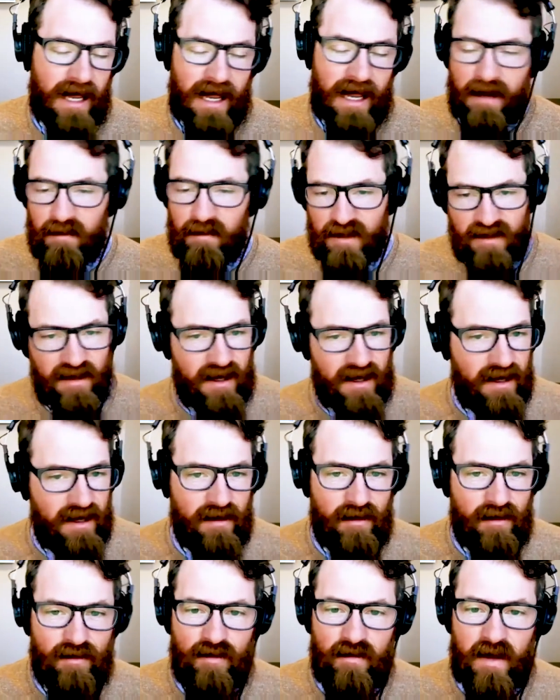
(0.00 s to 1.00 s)

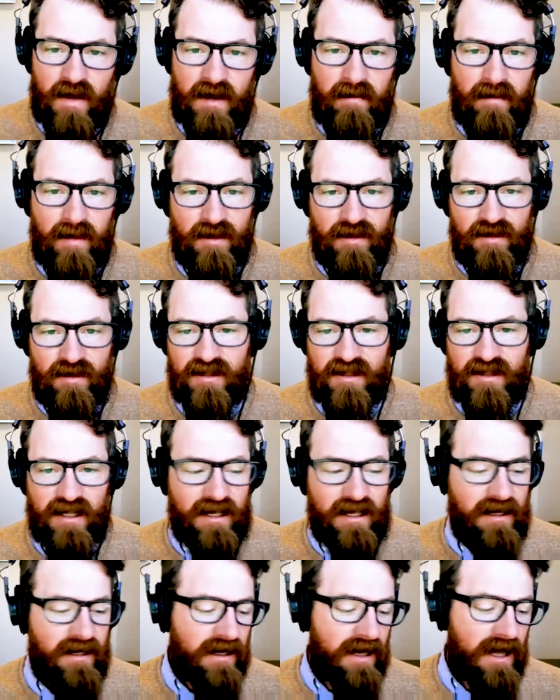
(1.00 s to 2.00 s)
Amazon through my
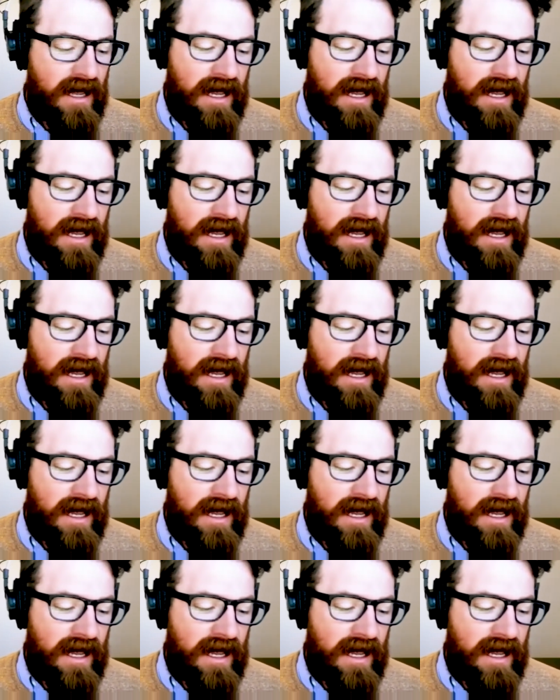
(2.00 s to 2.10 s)
purchasing